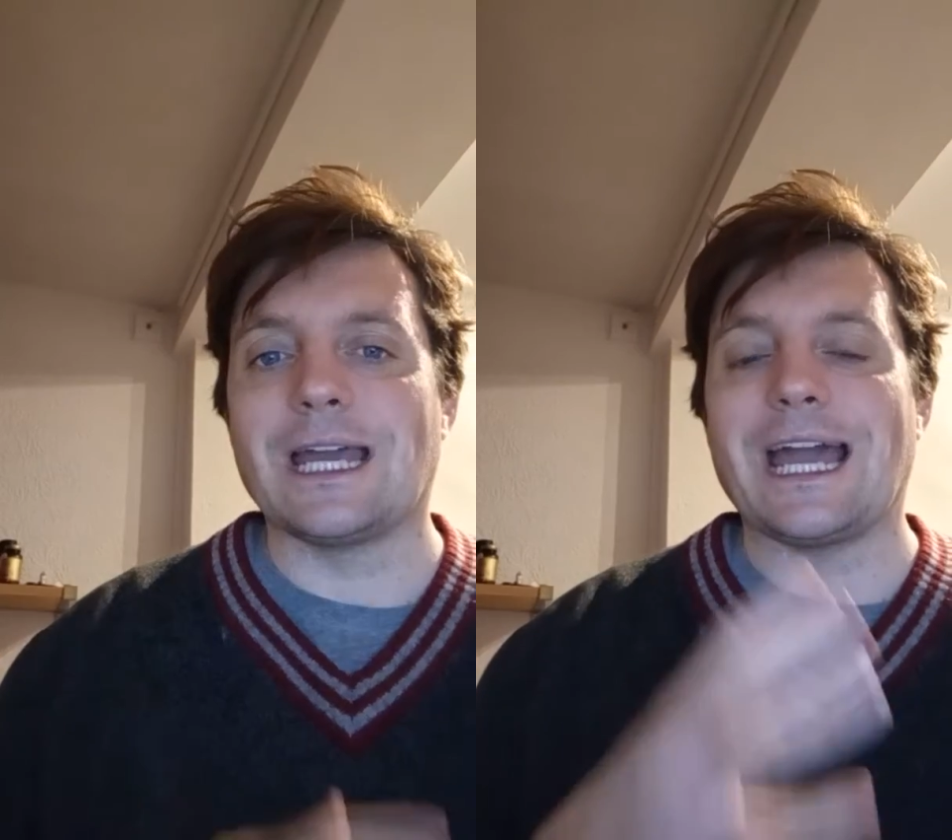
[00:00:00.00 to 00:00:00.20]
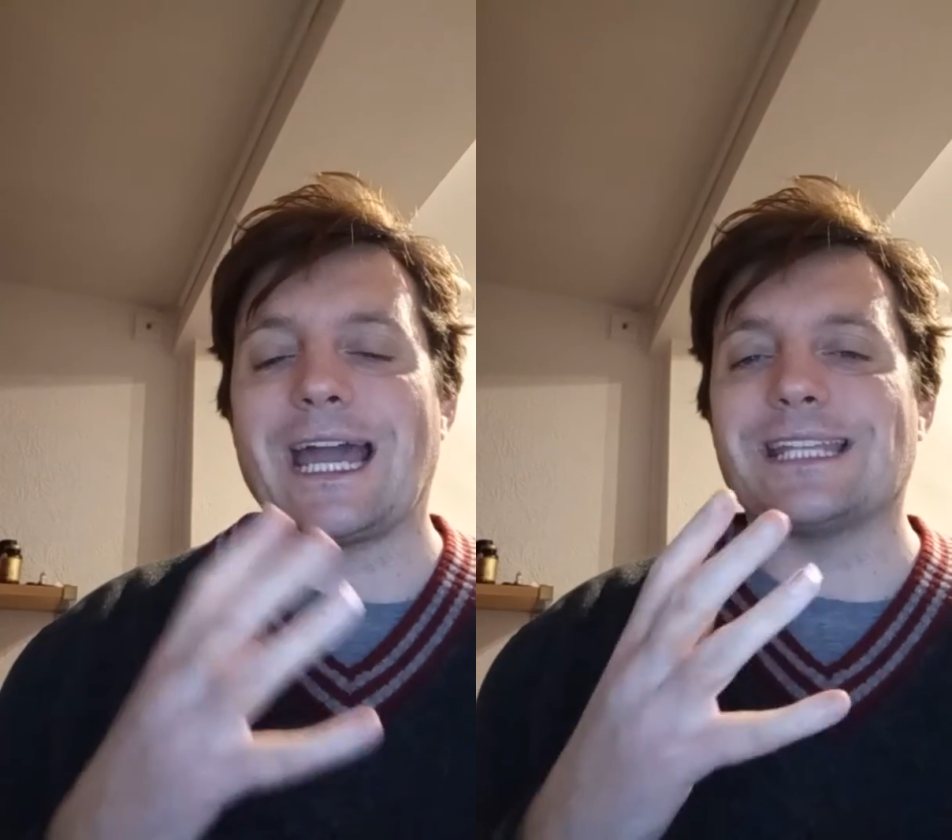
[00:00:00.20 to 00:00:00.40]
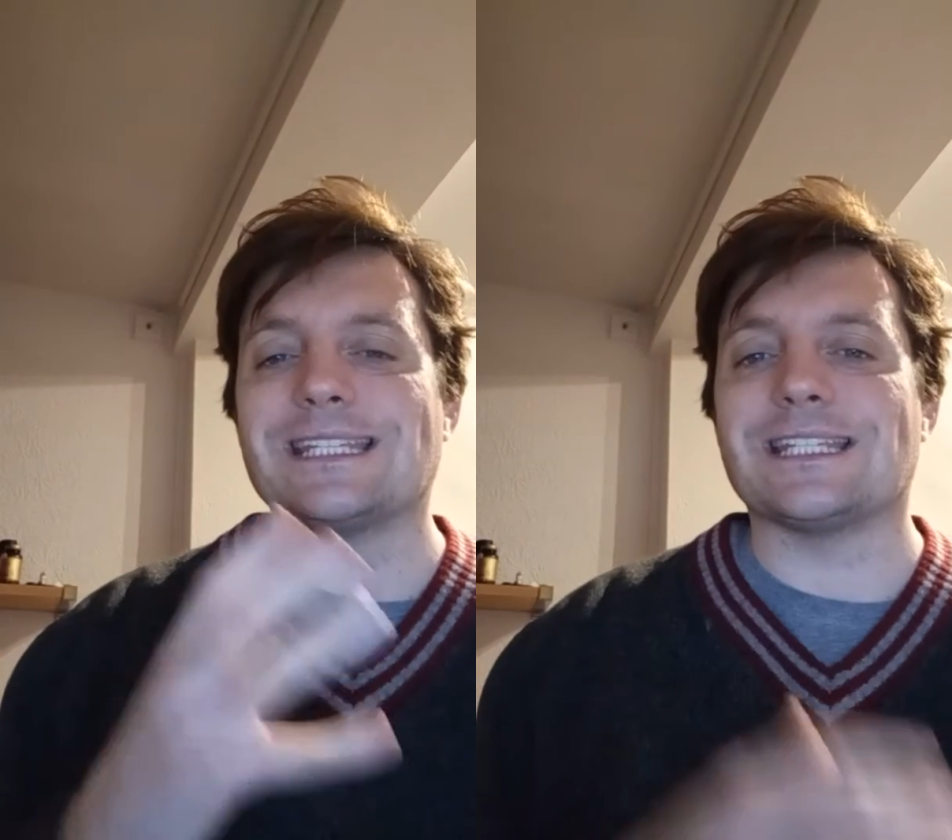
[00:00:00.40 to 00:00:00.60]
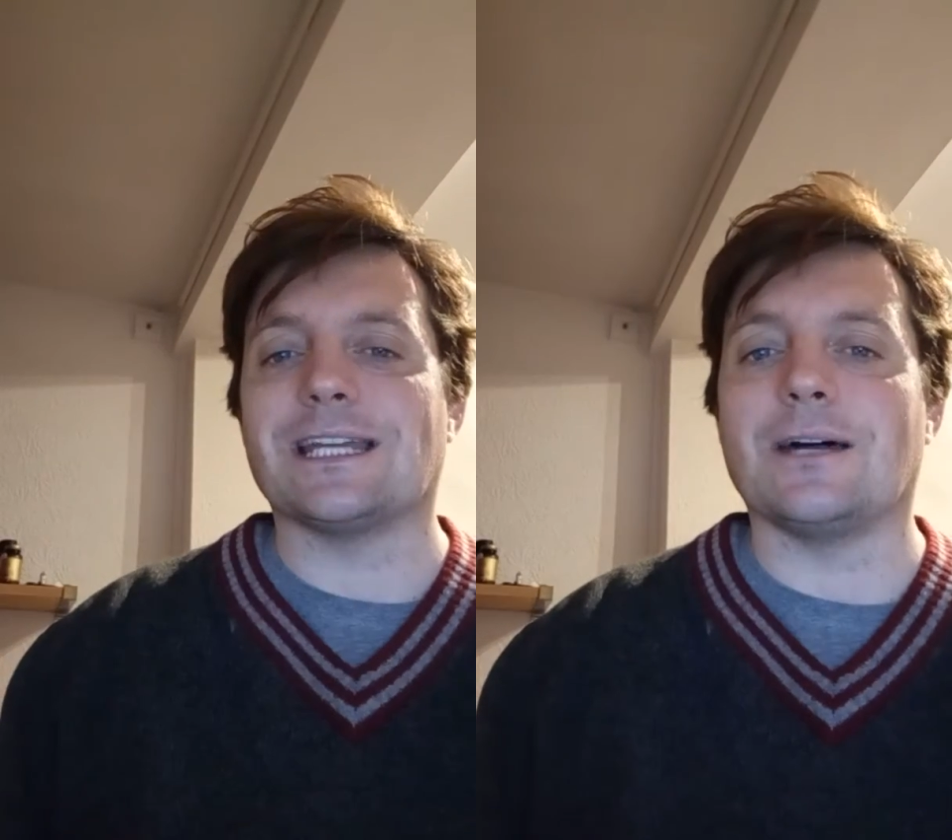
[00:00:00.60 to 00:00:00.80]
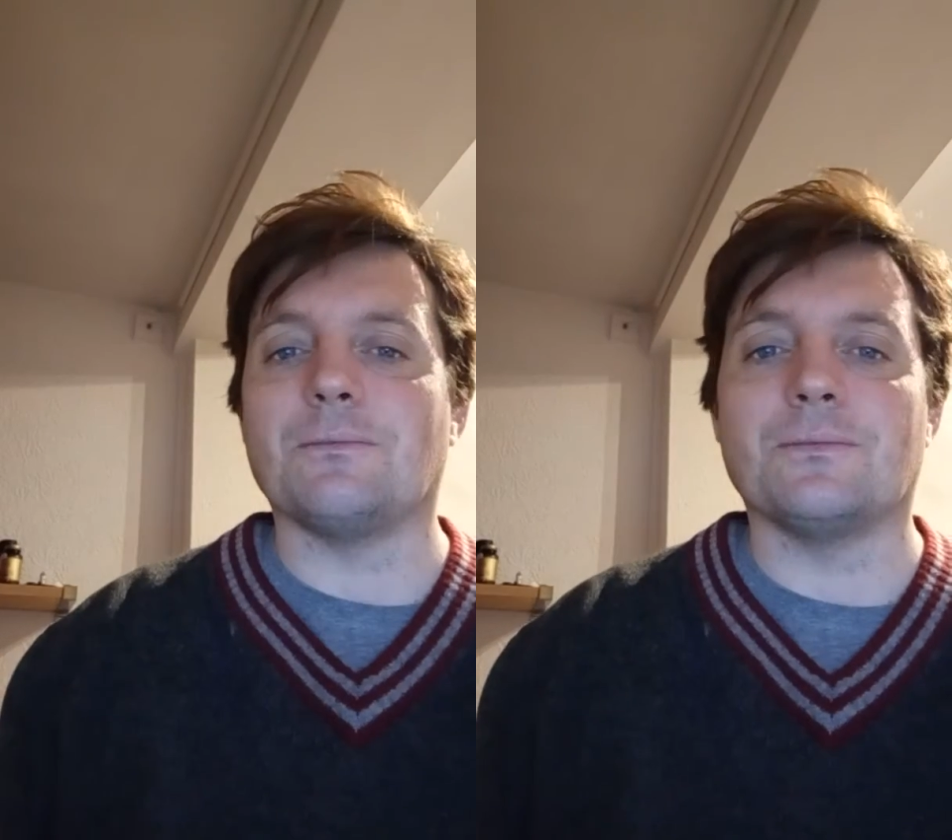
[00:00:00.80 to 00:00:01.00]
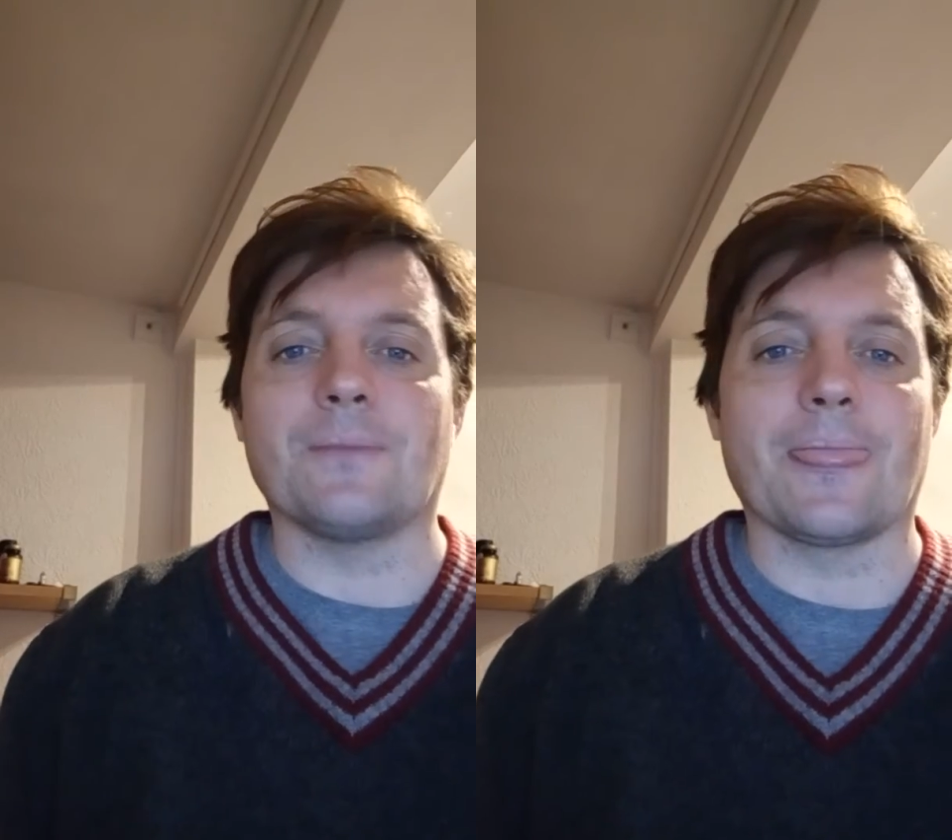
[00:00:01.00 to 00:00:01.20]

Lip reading: hence I'm